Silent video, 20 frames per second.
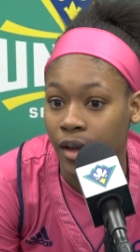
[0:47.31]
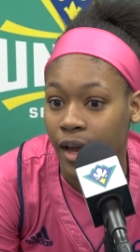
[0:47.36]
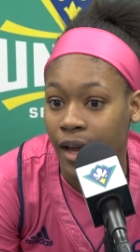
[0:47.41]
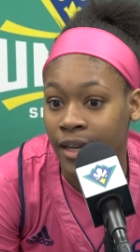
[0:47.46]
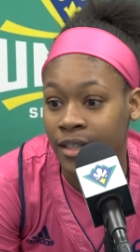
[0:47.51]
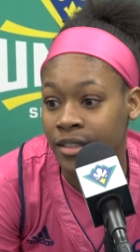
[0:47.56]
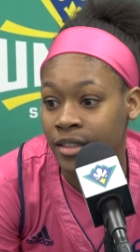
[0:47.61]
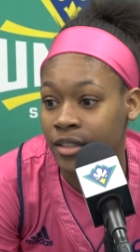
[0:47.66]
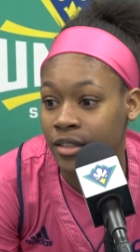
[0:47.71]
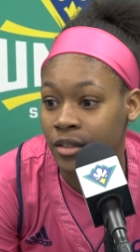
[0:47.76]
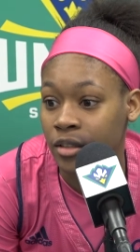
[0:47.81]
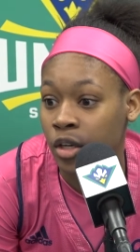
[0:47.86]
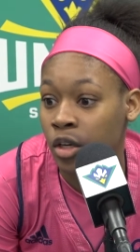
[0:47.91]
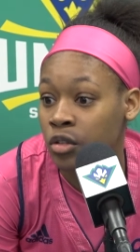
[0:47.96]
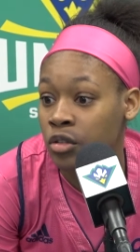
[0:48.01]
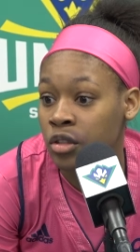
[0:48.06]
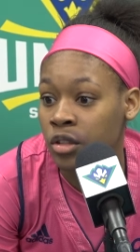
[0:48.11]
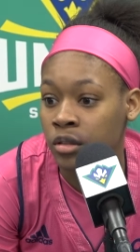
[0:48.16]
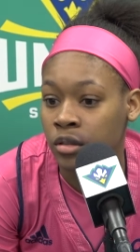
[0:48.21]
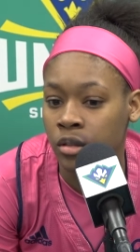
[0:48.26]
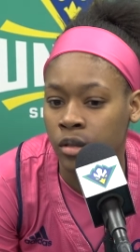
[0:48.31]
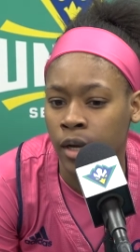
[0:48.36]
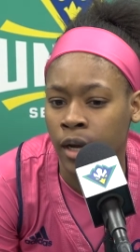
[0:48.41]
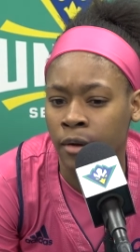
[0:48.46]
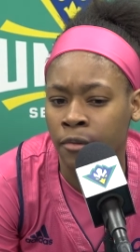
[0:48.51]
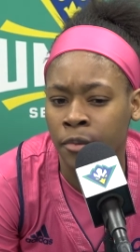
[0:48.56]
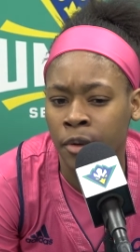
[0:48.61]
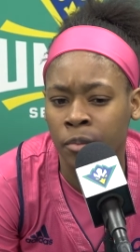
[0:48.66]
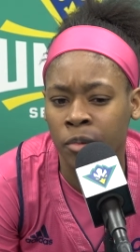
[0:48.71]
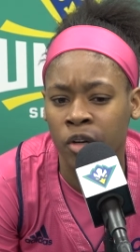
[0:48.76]
I just coached. I
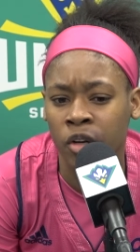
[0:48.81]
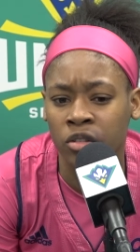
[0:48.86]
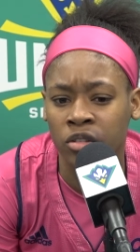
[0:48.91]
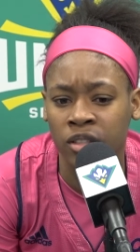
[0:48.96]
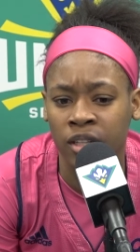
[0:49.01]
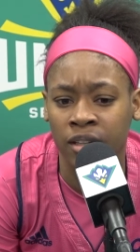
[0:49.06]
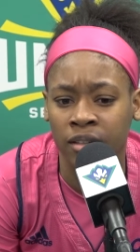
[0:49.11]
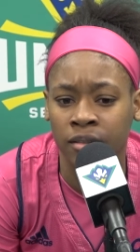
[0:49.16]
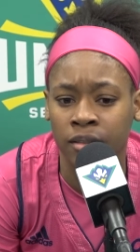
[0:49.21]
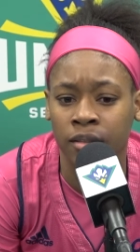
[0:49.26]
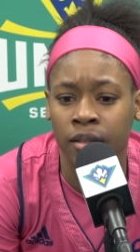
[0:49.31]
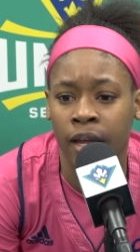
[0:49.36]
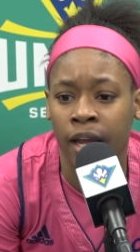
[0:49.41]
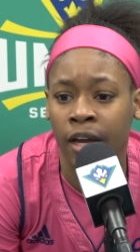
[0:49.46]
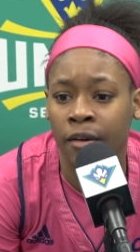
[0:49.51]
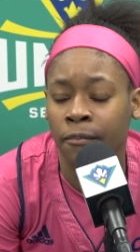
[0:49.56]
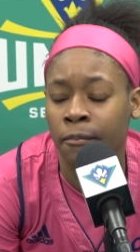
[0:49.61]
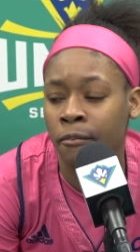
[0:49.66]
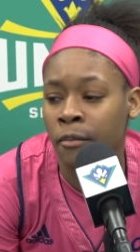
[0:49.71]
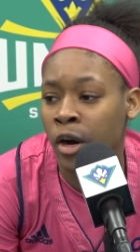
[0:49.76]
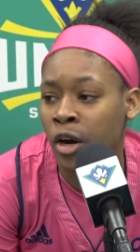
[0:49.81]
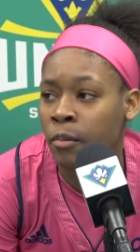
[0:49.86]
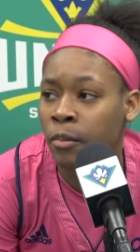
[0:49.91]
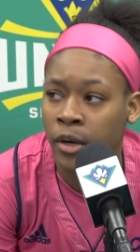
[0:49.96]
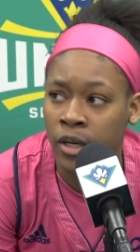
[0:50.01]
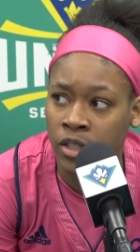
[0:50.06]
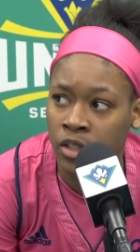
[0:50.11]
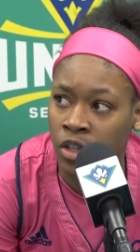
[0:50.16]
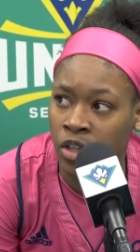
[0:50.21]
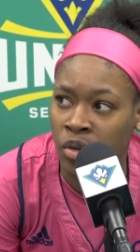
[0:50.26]
remember coach telling them to have ball
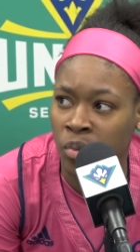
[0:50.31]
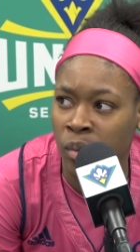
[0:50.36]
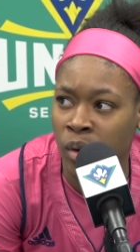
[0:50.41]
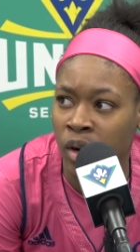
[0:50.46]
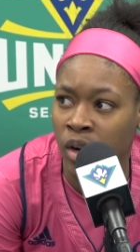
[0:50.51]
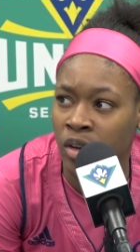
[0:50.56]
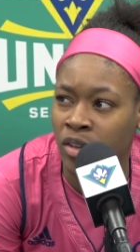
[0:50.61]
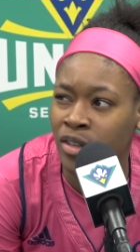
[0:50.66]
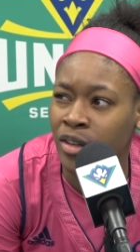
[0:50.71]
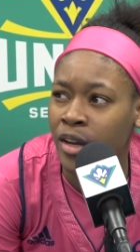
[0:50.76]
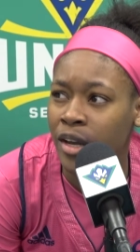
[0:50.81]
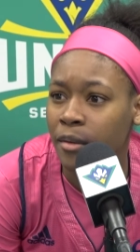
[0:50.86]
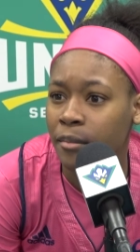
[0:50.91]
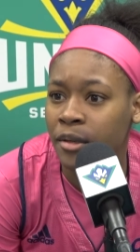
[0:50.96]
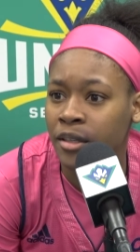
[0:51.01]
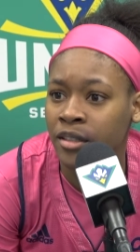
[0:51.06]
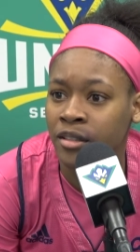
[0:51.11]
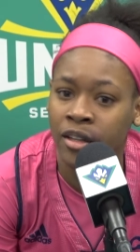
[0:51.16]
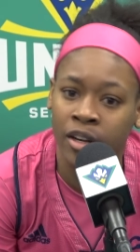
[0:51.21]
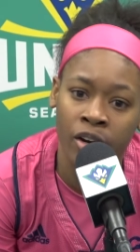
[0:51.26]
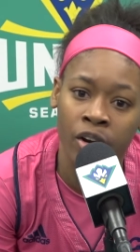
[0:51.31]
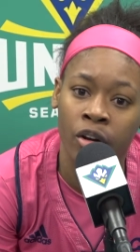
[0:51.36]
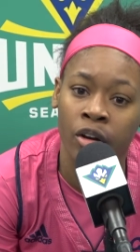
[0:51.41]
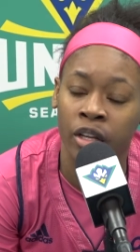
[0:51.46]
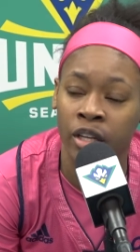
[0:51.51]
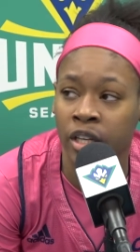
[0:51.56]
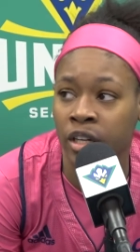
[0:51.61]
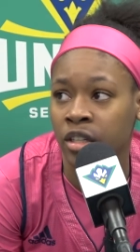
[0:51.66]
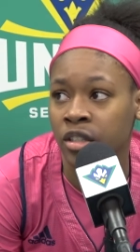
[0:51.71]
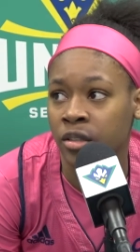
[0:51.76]
pressure on the ball because they're going
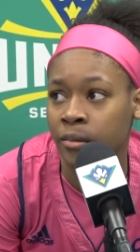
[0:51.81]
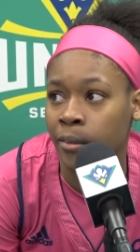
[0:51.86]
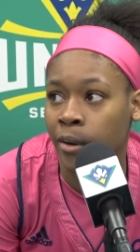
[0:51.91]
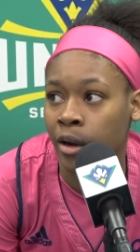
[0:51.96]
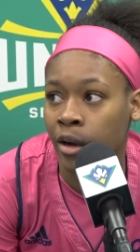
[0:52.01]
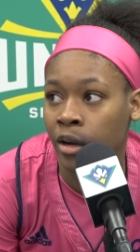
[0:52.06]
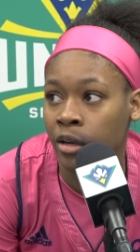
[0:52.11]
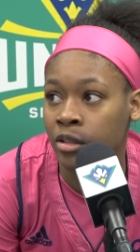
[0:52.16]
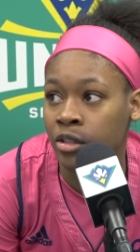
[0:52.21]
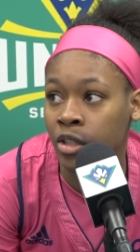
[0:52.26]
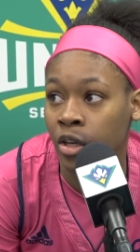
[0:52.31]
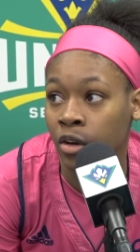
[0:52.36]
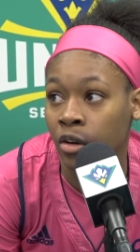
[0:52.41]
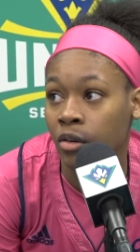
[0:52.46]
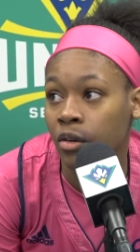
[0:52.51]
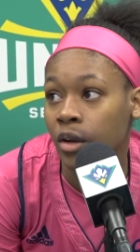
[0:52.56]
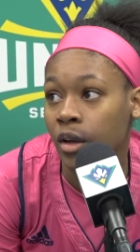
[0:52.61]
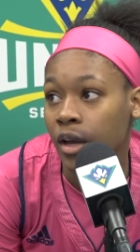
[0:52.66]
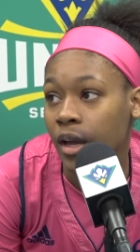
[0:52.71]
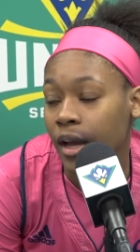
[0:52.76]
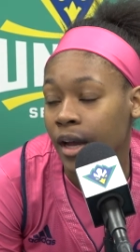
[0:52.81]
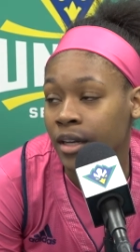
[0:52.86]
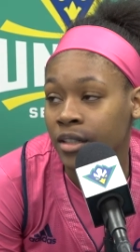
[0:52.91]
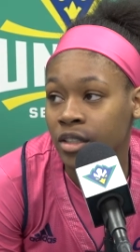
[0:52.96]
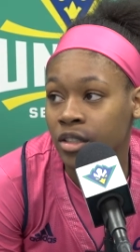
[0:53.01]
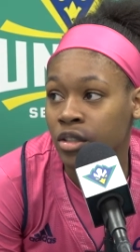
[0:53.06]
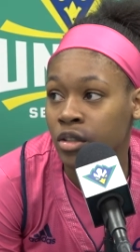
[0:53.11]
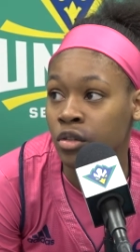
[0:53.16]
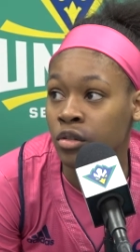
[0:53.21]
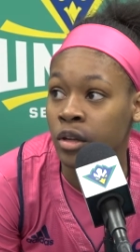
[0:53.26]
to get it to Bog. So I
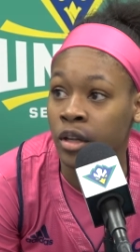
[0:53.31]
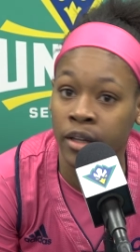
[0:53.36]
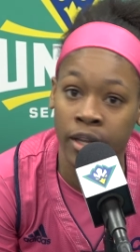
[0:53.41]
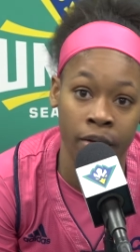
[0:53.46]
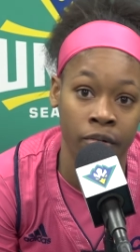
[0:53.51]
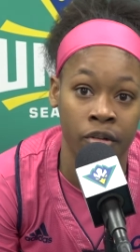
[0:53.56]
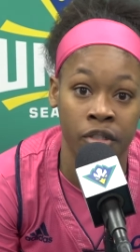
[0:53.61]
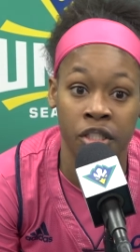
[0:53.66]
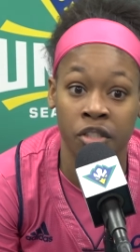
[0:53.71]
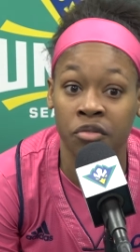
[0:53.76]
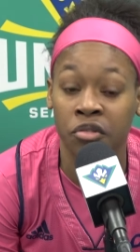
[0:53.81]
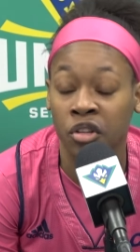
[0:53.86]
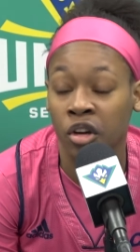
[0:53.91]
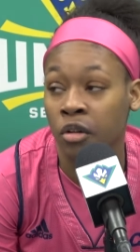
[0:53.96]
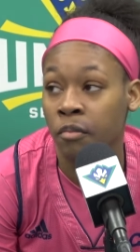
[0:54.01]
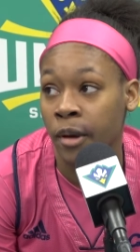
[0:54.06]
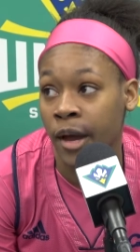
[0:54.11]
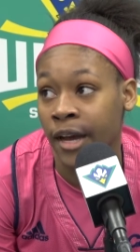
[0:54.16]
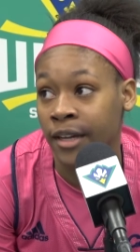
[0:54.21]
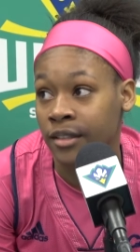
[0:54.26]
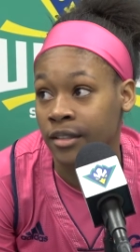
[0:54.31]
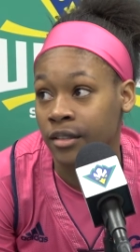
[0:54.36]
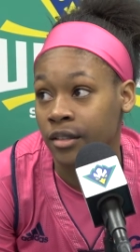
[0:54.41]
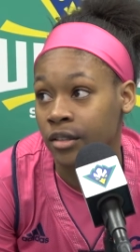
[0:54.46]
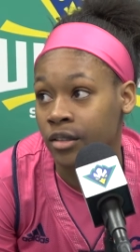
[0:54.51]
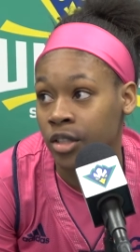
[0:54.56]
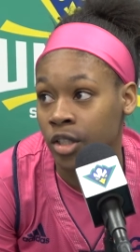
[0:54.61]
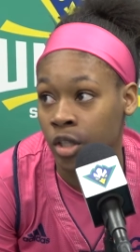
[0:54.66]
just knew that they, she was going to pass it.